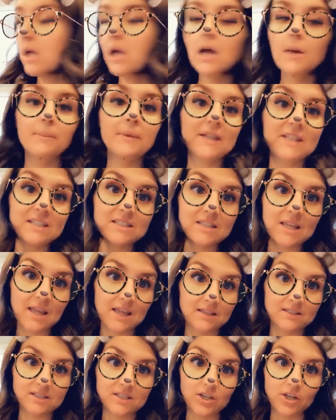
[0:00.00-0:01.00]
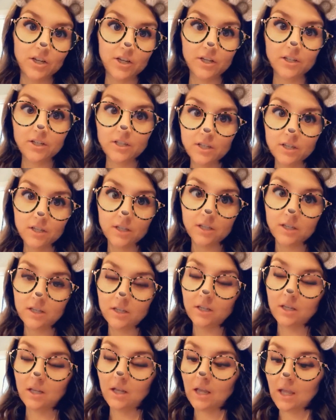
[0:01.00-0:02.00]
but it tastes good.
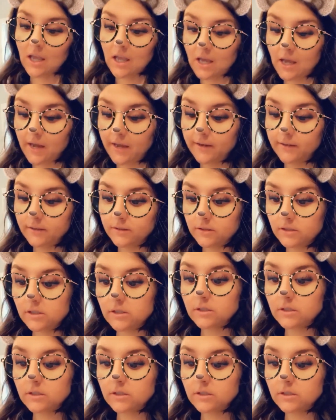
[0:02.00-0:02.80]
And